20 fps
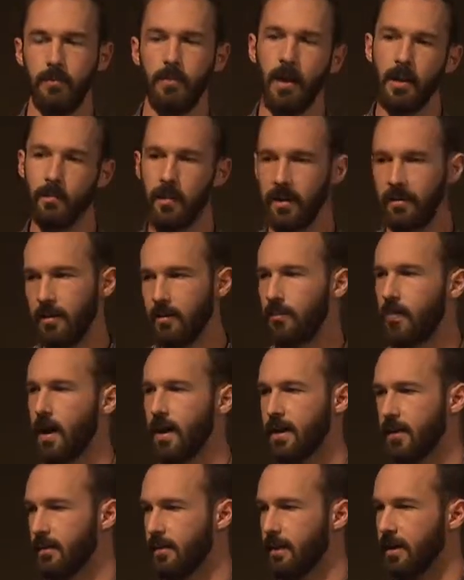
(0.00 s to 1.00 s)
a Python
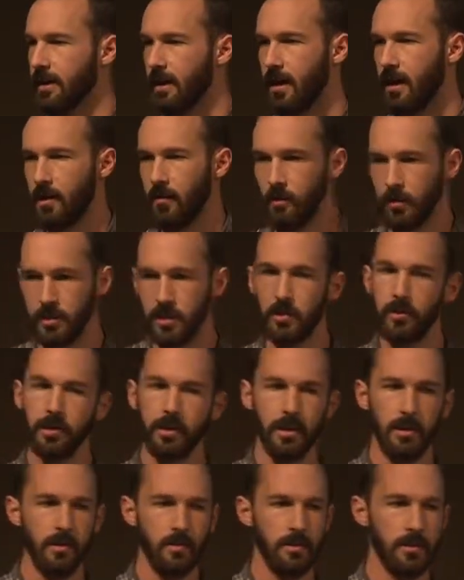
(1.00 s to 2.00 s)
binary, uh, which you can
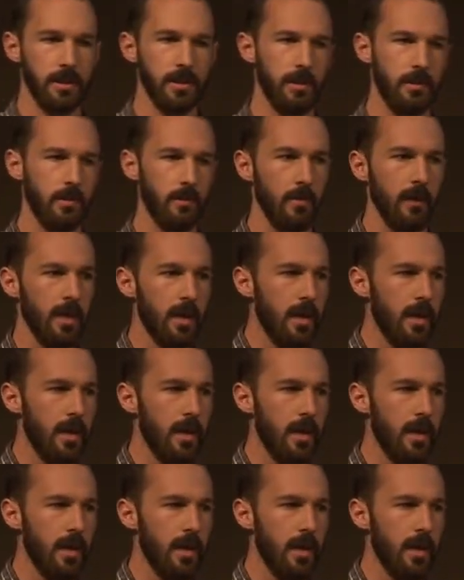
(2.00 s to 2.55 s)
use to